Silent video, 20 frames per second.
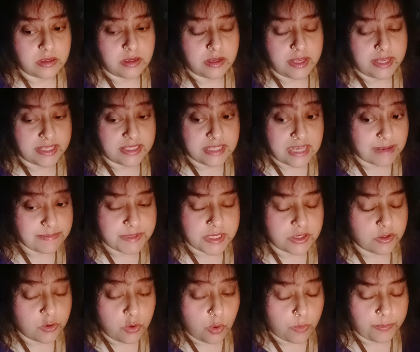It's abstract.
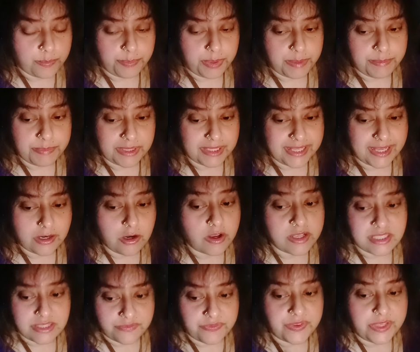No, people cannot.
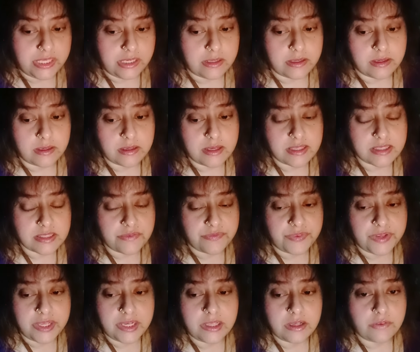It's a feeling. It's a
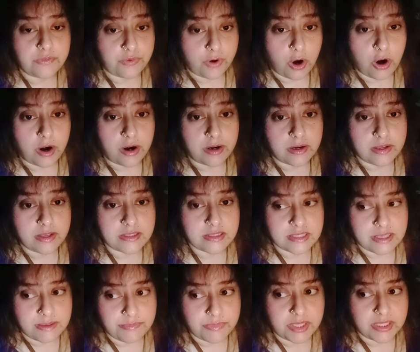feeling of heart. It's
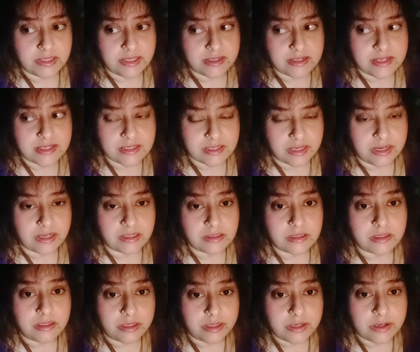something that is
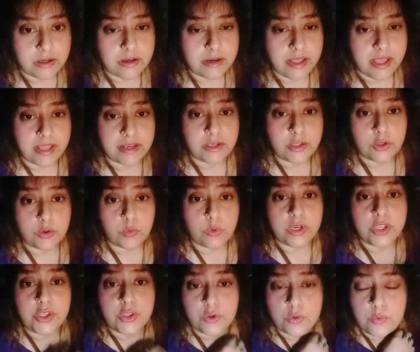connected here, and
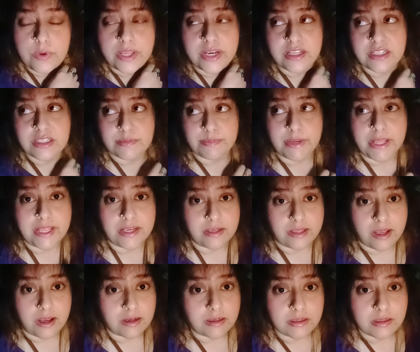only you can explain
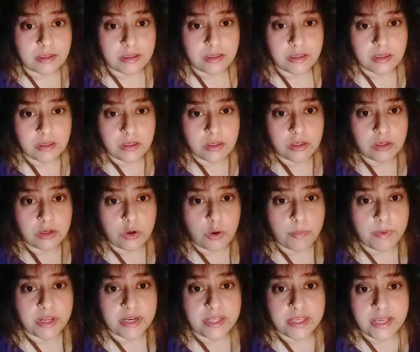that.
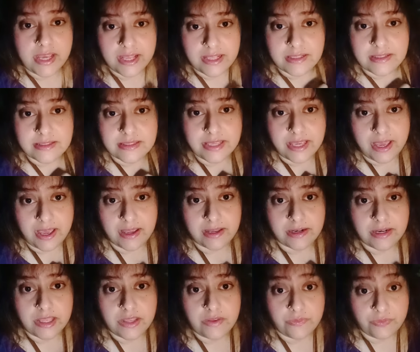Nobody else
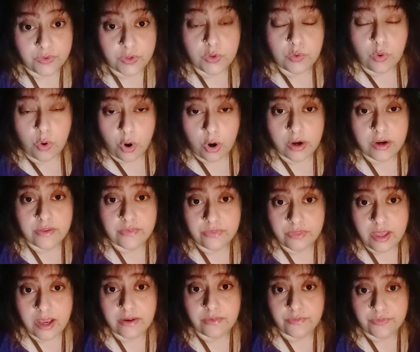can, if you are in
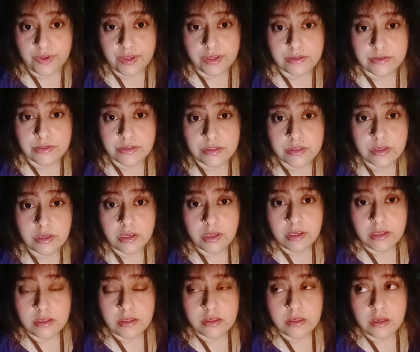that phase.
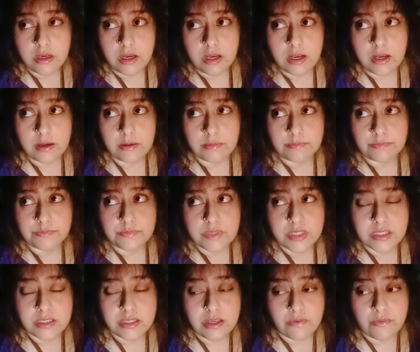
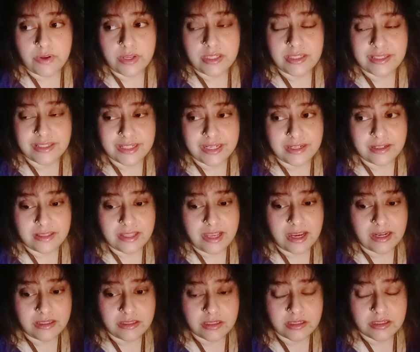Someone did
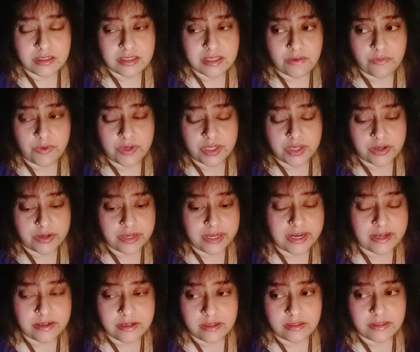that. Someone
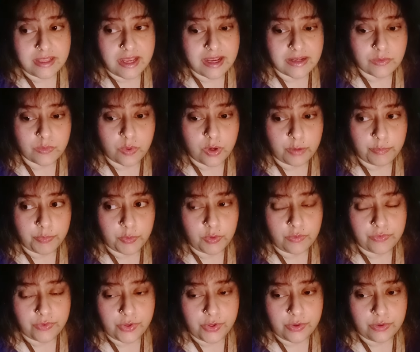created that whirlpool
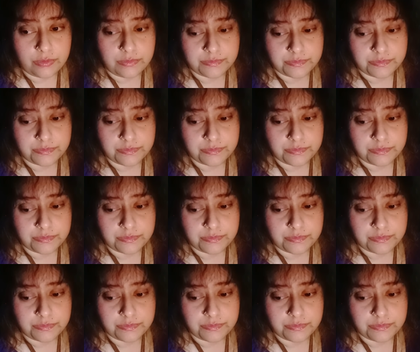for you.